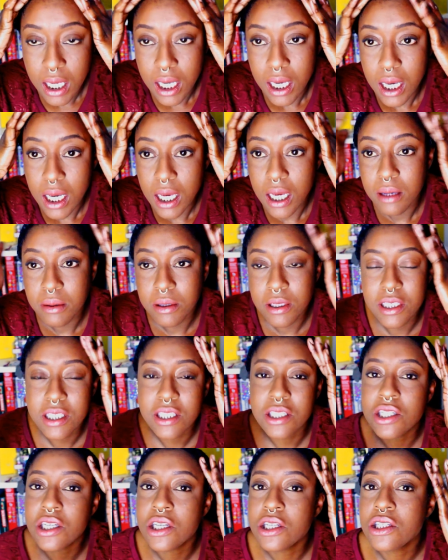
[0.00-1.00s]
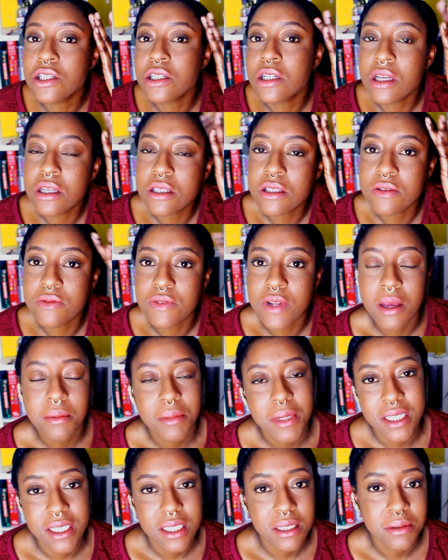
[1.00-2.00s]
because I showed you loads of like
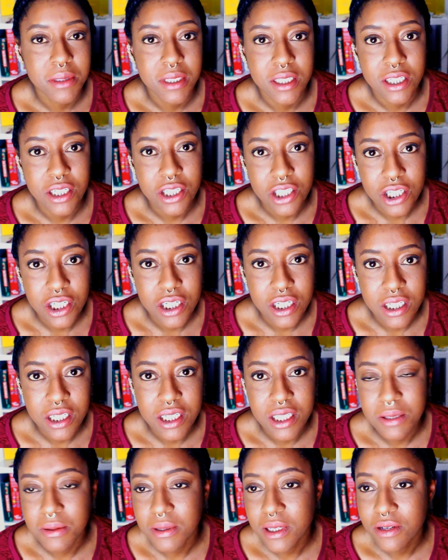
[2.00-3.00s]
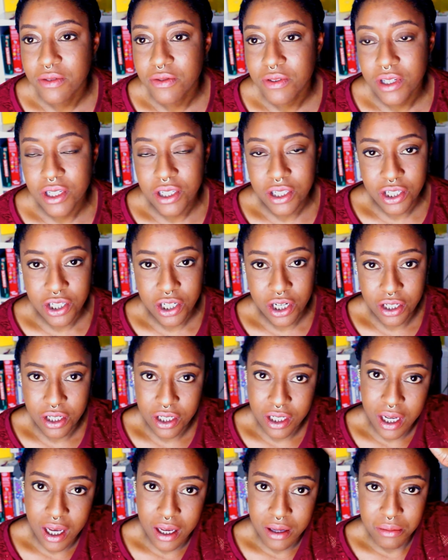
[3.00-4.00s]
my deep conditioners, but I never really show you
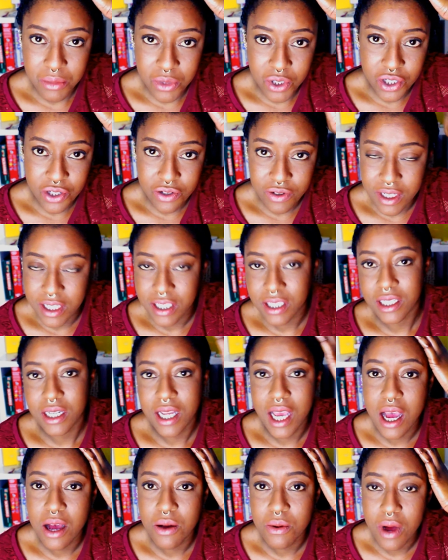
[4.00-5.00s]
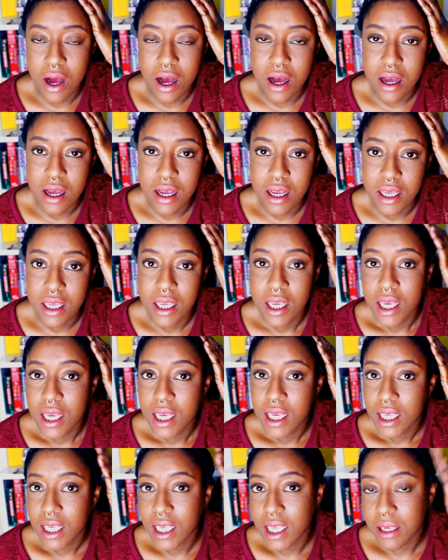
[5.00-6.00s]
like moisturizing, how I
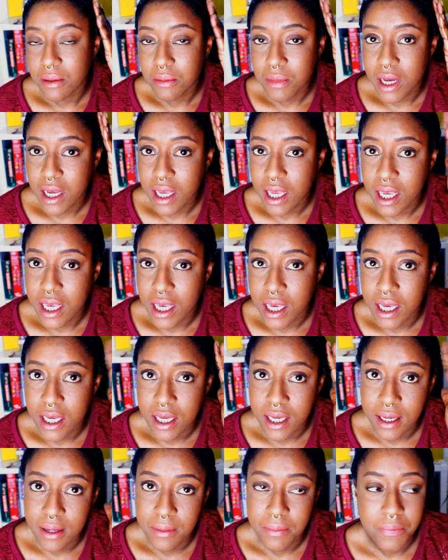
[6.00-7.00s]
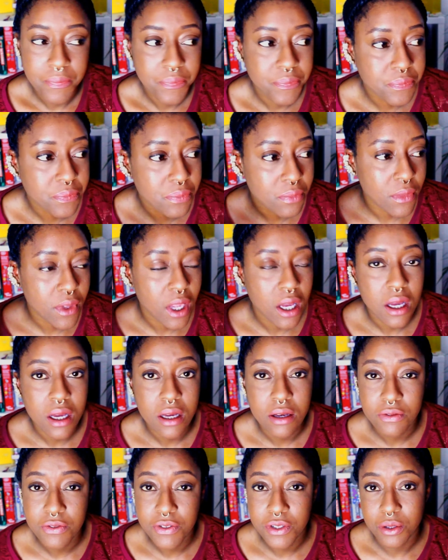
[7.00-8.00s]
keep my hair
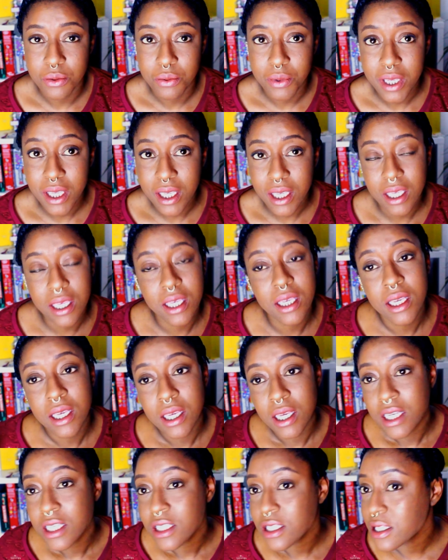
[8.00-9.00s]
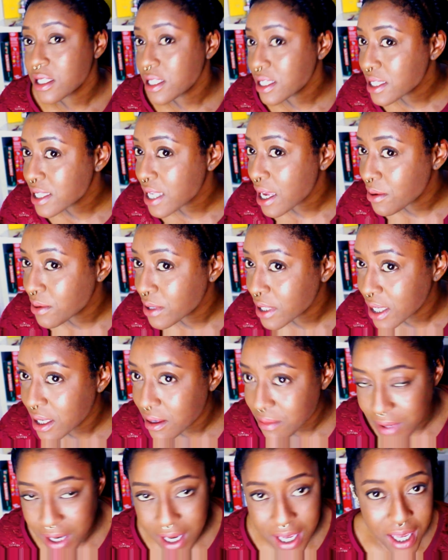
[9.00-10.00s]
for the week. So this is how I keep
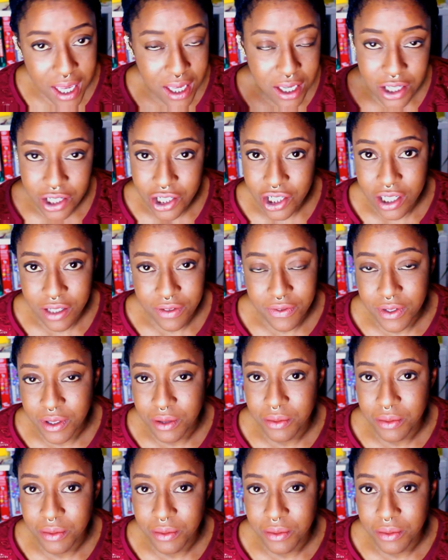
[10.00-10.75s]
my hair usually for the